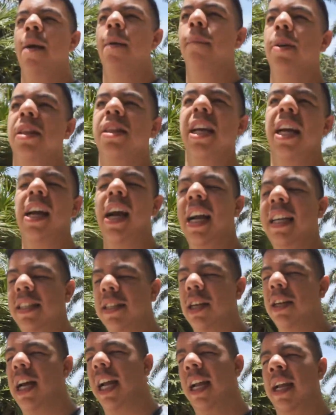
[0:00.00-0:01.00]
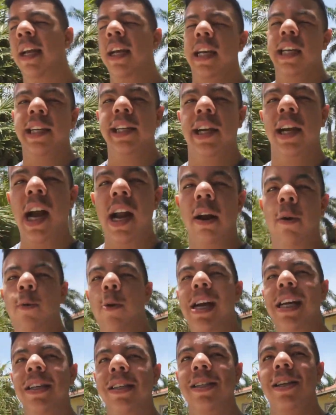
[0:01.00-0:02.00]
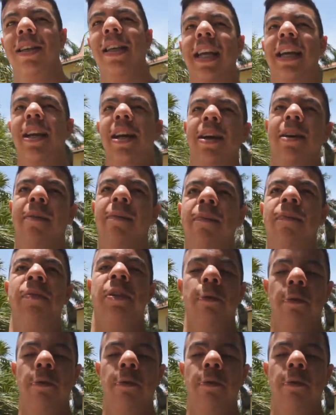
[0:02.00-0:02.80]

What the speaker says: But the guys are like, You gotta wait until they come.